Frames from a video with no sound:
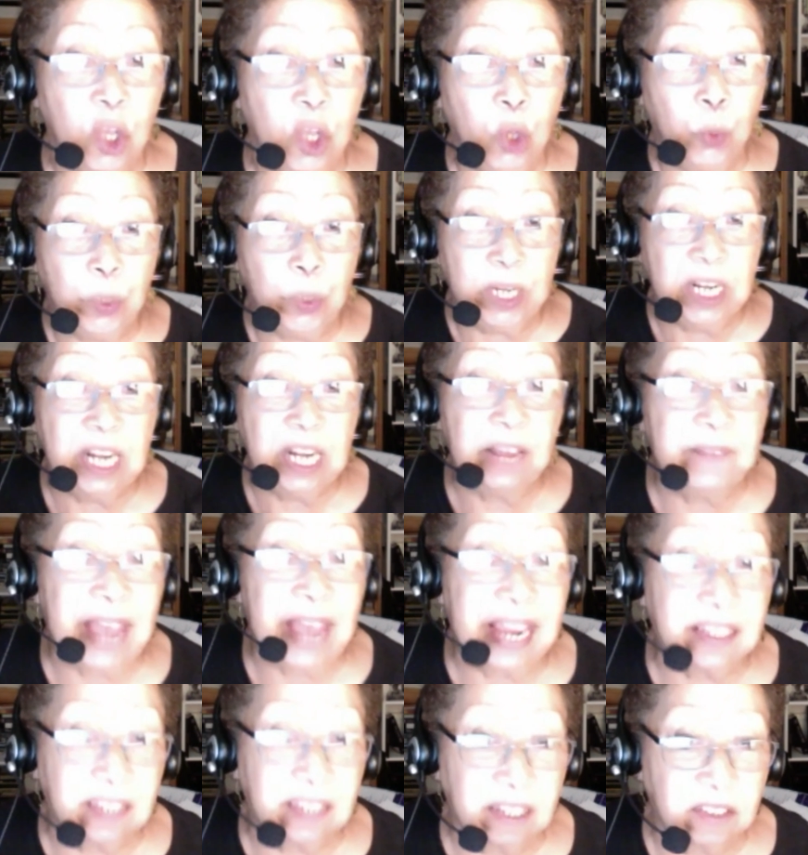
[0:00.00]
we didn't have
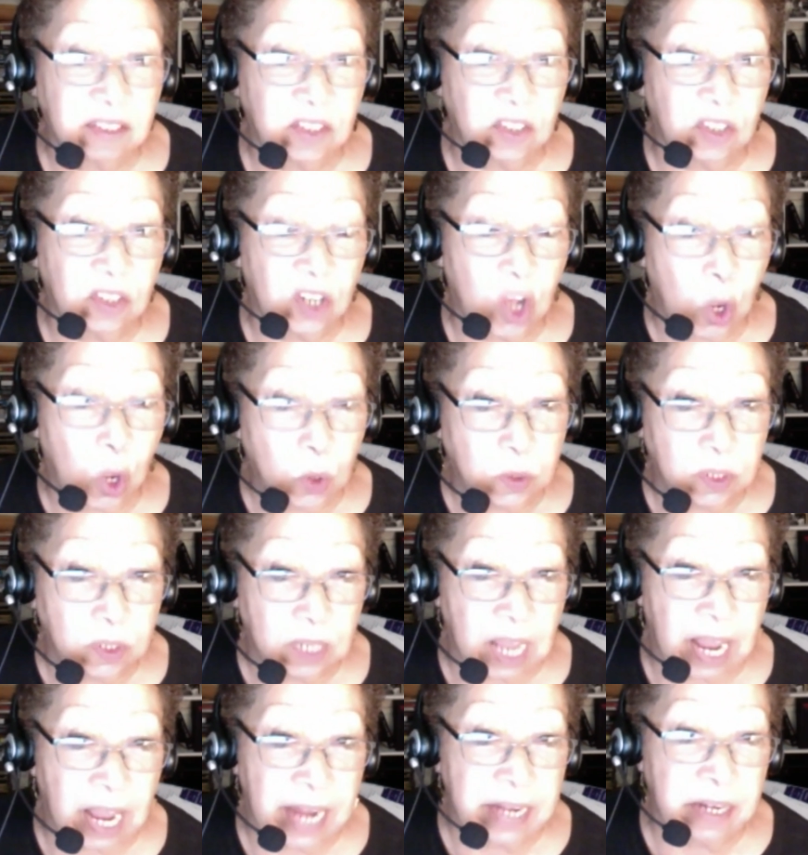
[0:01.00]
access to the
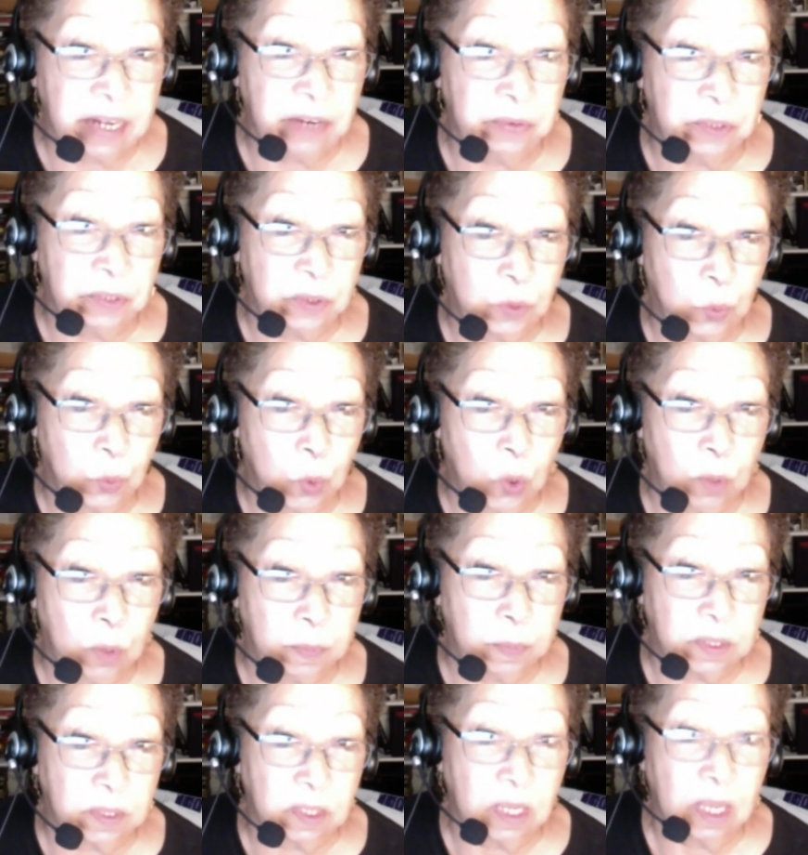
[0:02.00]
coastline near the
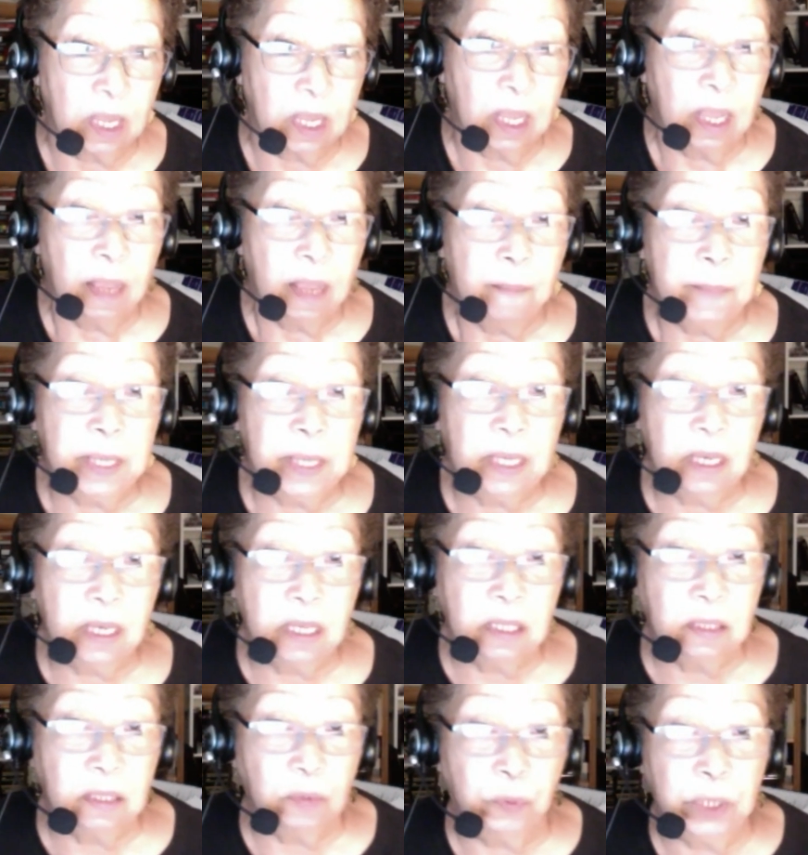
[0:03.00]
swamps
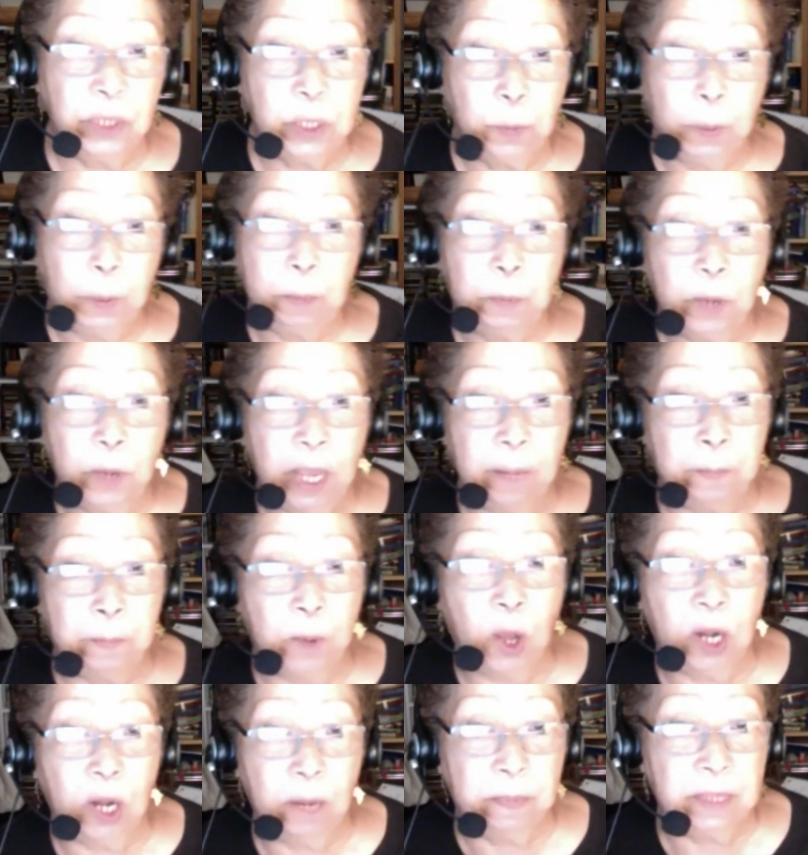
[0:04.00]
because rich people had
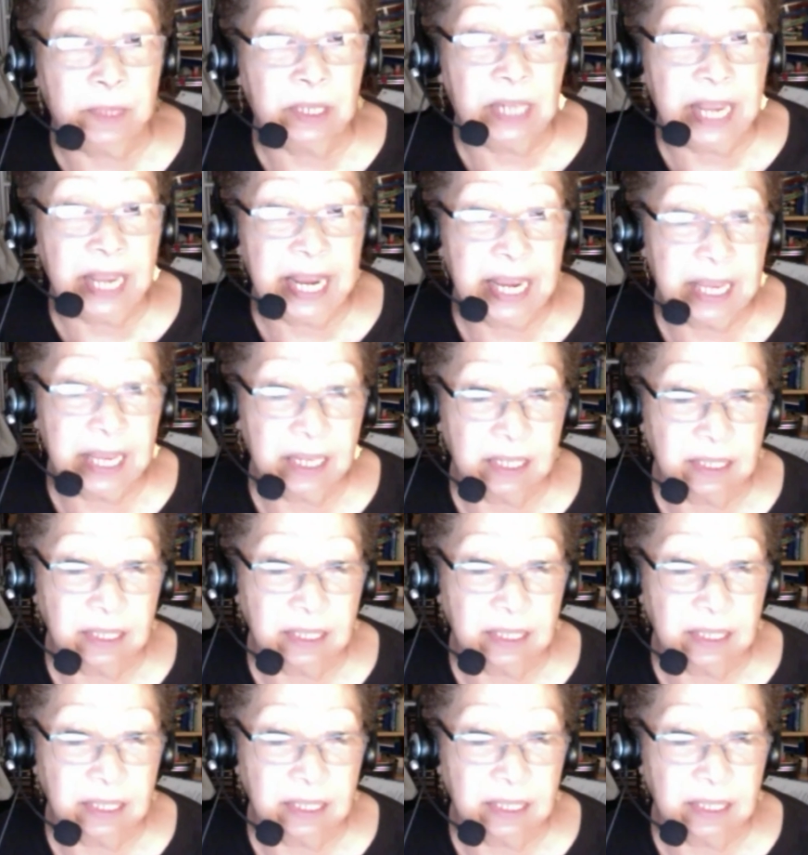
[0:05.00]
bought up the land.